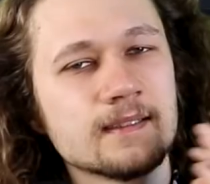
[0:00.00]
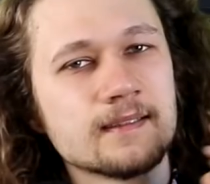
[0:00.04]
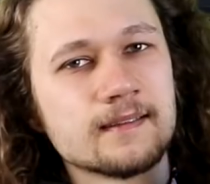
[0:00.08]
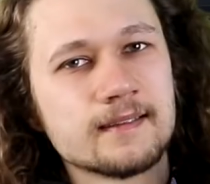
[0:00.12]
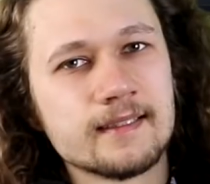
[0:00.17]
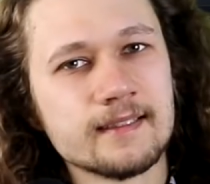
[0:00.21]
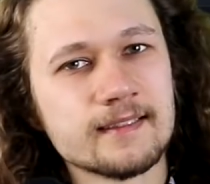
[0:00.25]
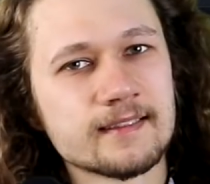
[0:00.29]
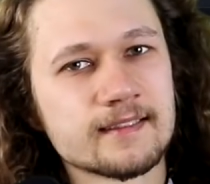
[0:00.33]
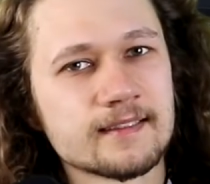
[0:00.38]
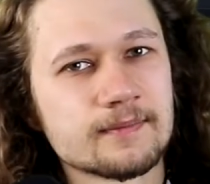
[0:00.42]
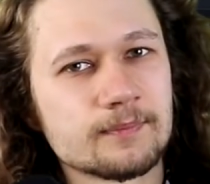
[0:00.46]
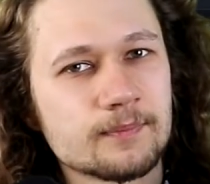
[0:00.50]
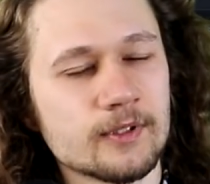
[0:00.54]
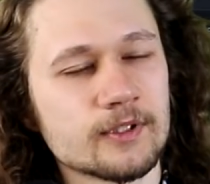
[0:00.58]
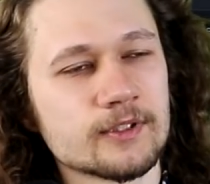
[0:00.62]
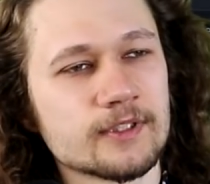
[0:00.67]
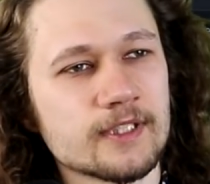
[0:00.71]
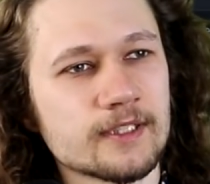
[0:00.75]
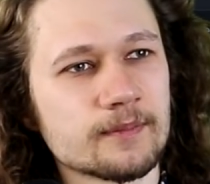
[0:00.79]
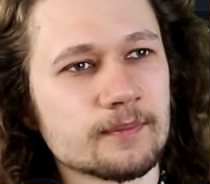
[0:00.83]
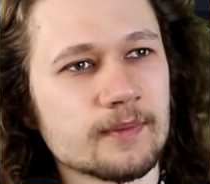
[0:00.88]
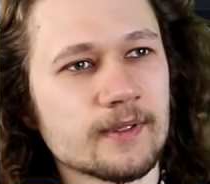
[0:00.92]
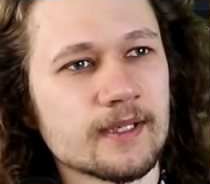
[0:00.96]
This
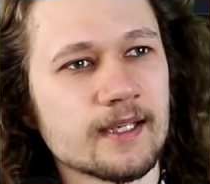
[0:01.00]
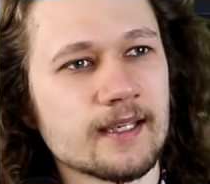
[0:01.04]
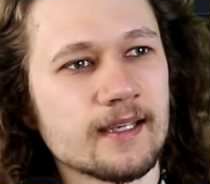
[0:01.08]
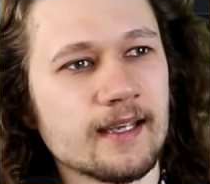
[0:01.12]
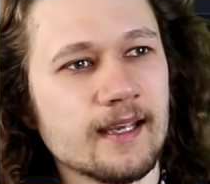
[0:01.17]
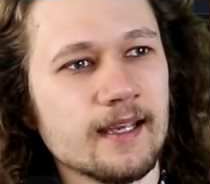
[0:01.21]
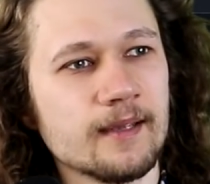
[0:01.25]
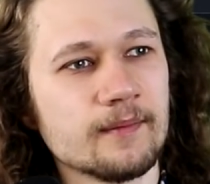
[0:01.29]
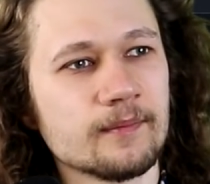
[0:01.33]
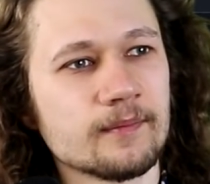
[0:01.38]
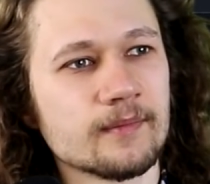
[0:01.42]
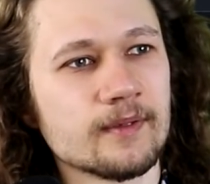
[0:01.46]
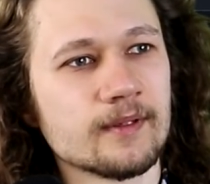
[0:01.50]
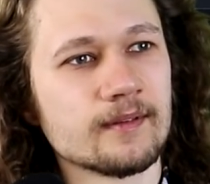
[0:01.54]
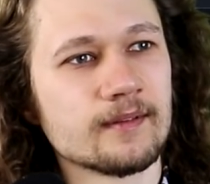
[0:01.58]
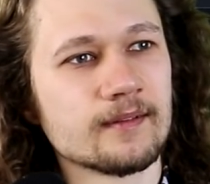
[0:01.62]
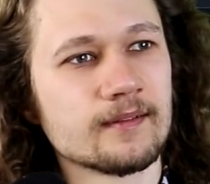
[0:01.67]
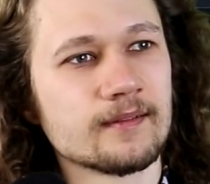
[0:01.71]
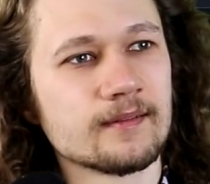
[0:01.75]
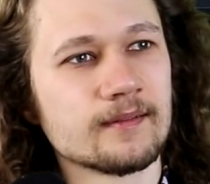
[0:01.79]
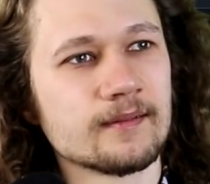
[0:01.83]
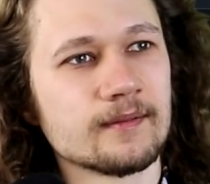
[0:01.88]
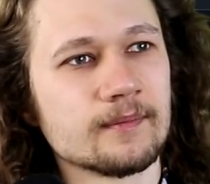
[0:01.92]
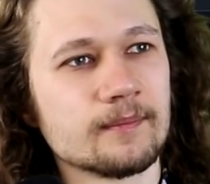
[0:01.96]
project became
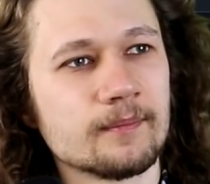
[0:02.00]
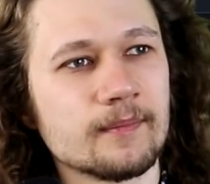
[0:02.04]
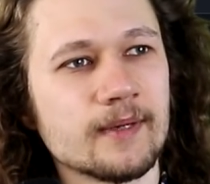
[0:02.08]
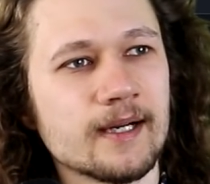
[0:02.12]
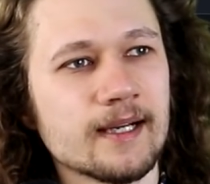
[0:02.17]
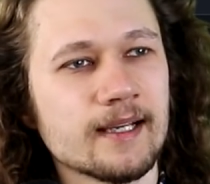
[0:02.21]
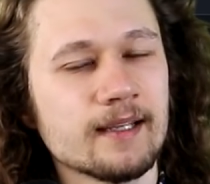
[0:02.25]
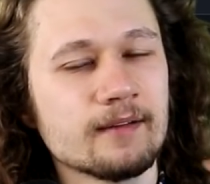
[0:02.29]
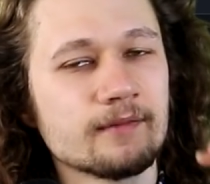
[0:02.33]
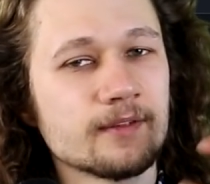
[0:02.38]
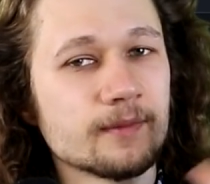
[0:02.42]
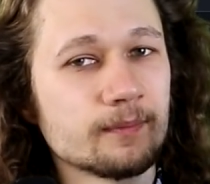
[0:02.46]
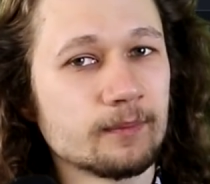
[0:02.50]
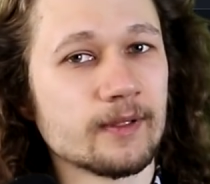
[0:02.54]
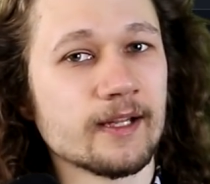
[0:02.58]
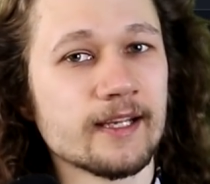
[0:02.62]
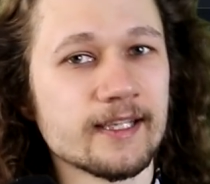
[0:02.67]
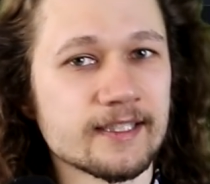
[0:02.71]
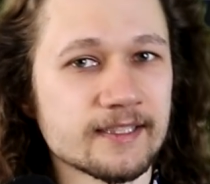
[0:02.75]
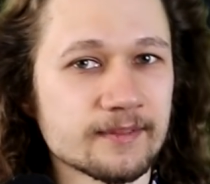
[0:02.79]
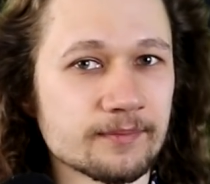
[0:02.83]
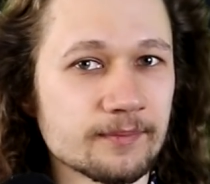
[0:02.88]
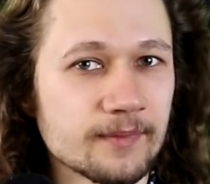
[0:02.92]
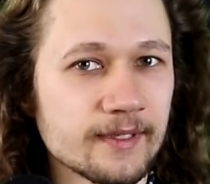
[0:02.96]
my
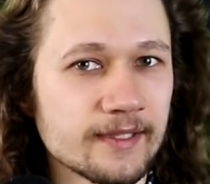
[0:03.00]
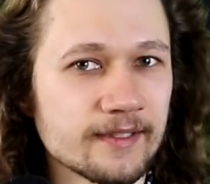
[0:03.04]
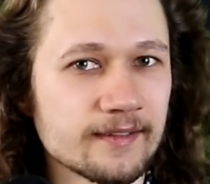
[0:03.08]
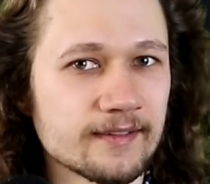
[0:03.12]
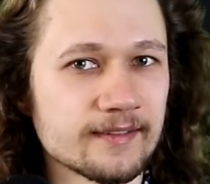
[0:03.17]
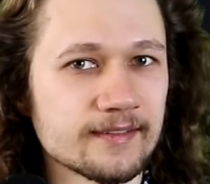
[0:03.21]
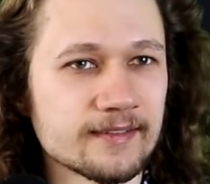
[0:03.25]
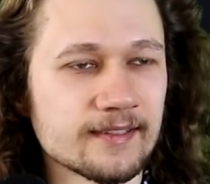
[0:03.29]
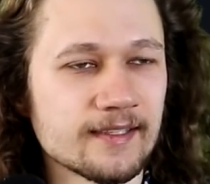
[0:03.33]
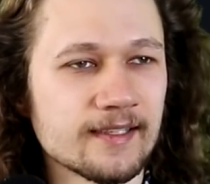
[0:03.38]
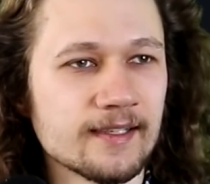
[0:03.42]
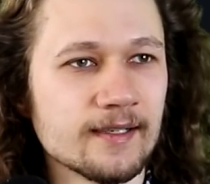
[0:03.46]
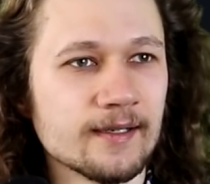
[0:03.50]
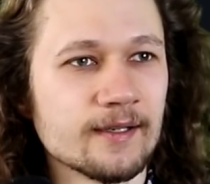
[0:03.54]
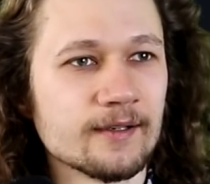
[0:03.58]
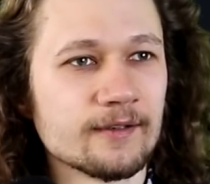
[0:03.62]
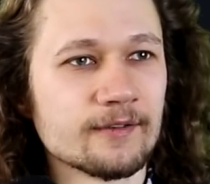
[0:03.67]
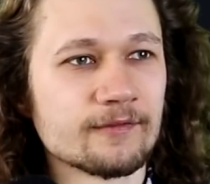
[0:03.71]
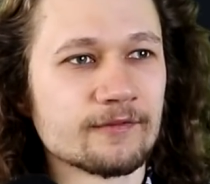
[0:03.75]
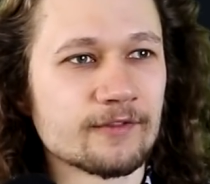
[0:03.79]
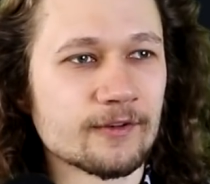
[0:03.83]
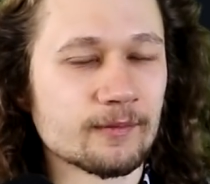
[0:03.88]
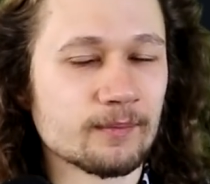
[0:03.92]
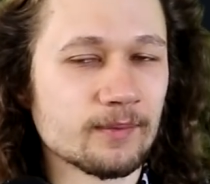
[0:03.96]
replacement
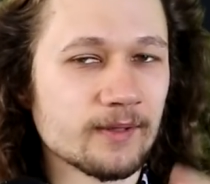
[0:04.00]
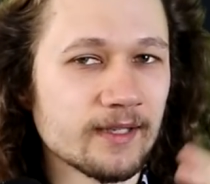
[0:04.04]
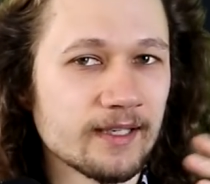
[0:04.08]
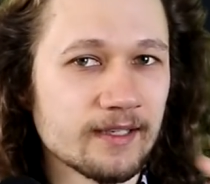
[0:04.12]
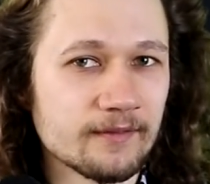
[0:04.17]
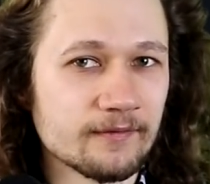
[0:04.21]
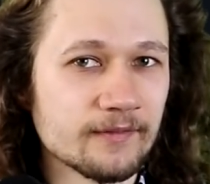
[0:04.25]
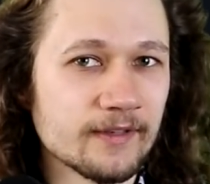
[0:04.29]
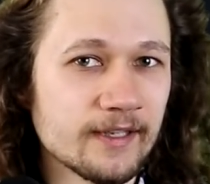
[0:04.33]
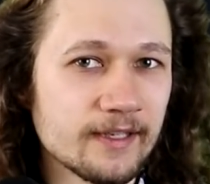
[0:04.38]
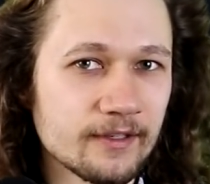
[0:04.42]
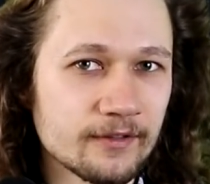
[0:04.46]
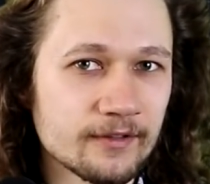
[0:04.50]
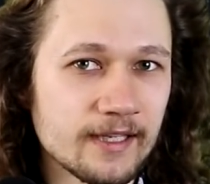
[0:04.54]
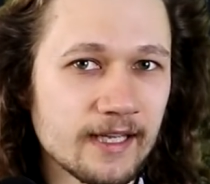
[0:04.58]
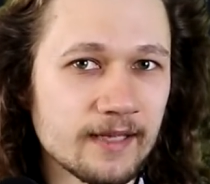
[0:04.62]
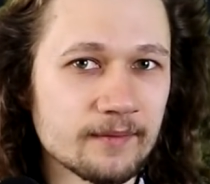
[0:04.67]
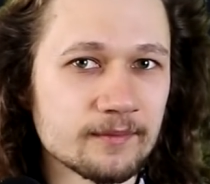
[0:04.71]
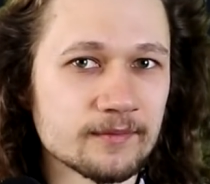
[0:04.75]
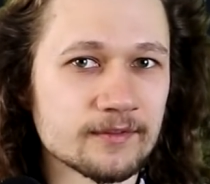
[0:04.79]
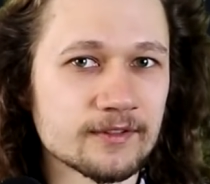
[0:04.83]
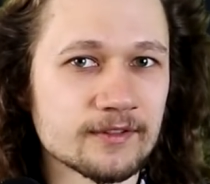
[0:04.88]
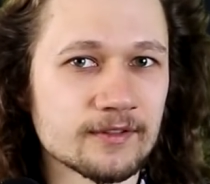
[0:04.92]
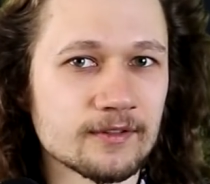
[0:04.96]
for playing video
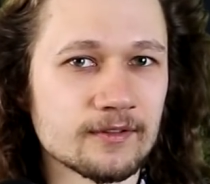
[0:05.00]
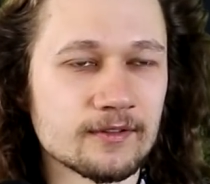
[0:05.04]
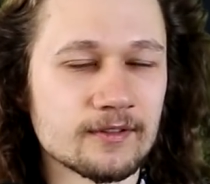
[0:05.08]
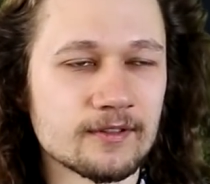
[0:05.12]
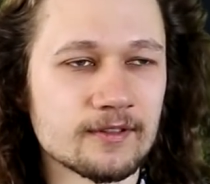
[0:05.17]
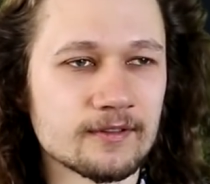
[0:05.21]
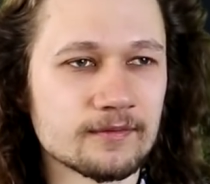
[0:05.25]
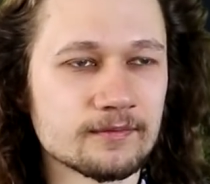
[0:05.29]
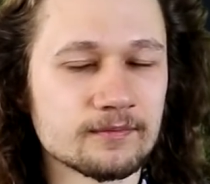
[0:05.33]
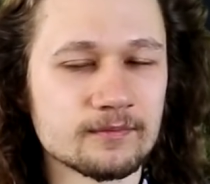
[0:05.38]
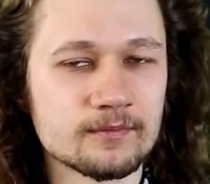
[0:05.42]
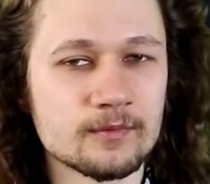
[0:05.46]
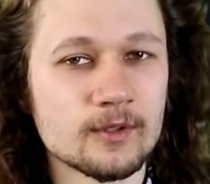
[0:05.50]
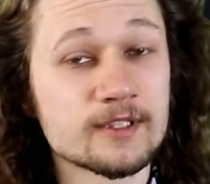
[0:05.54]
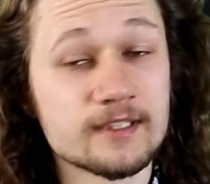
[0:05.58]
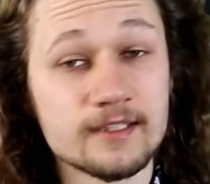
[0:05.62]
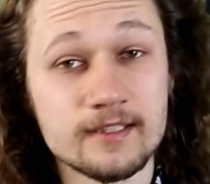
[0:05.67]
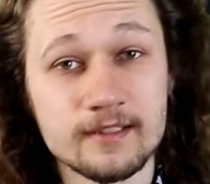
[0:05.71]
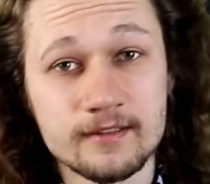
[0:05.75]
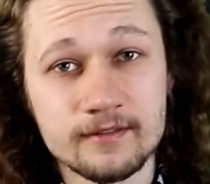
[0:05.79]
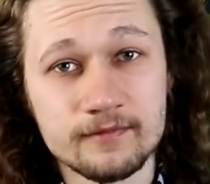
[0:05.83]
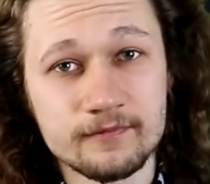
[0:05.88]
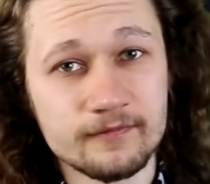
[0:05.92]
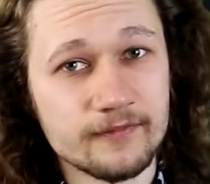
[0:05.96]
games or
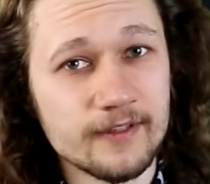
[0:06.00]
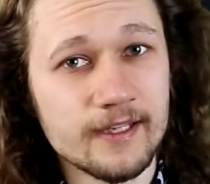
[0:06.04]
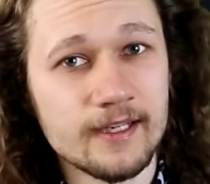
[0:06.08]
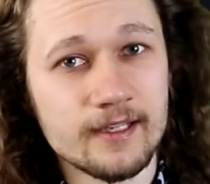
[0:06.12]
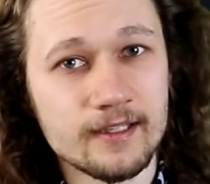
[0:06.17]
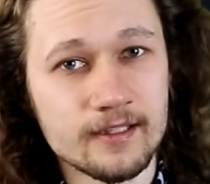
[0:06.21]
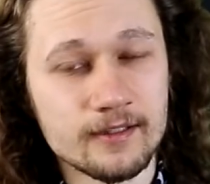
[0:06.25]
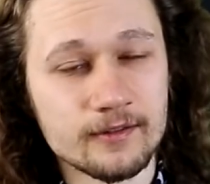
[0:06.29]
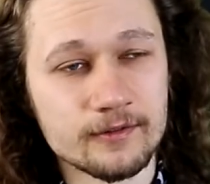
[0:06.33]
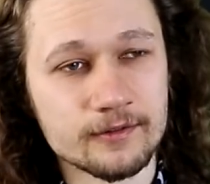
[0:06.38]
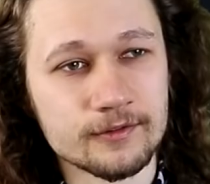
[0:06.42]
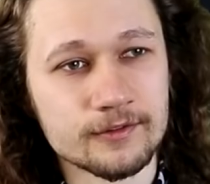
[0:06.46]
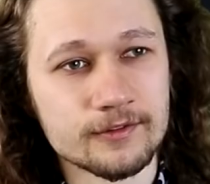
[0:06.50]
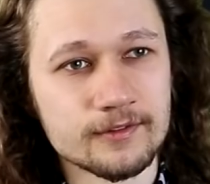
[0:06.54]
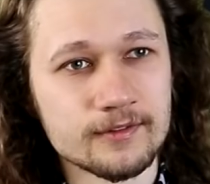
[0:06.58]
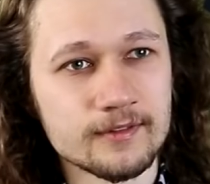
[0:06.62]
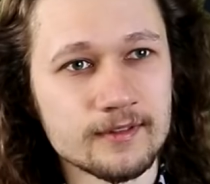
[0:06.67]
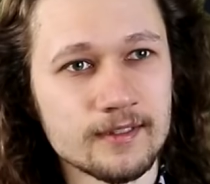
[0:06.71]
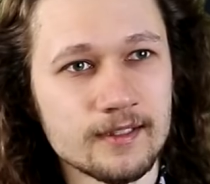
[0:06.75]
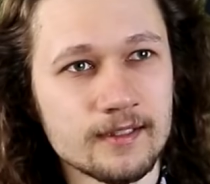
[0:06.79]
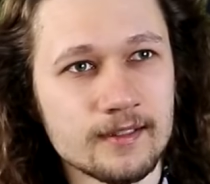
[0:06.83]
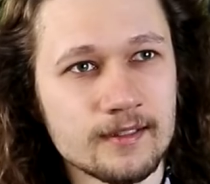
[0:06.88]
watching videos.